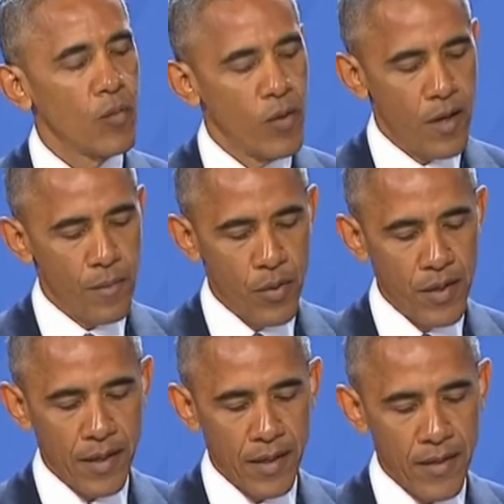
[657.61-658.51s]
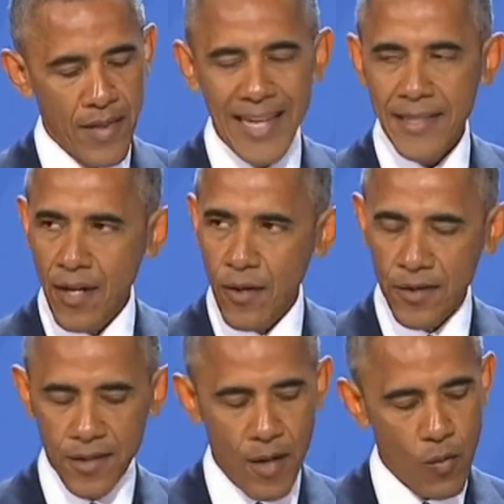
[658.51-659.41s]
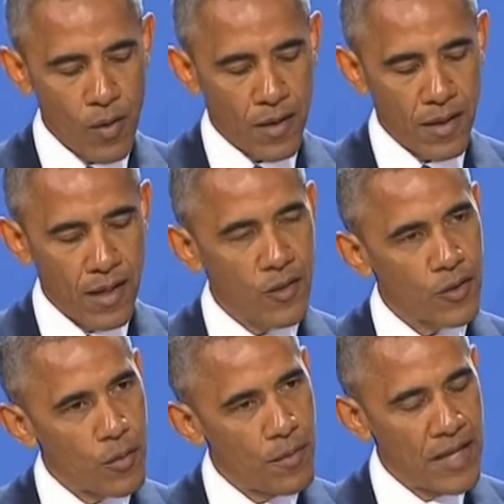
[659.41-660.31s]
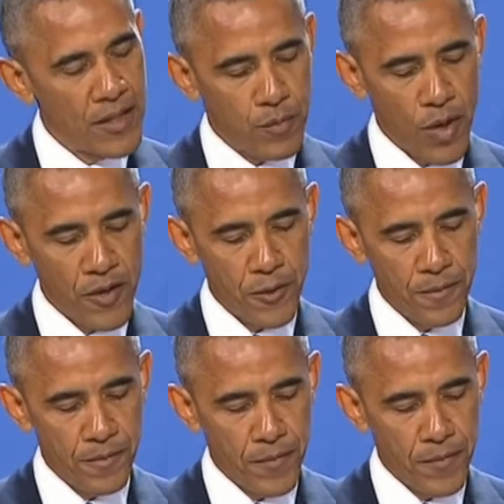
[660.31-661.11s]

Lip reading: we are putting that terrorist network under tremendous pressure.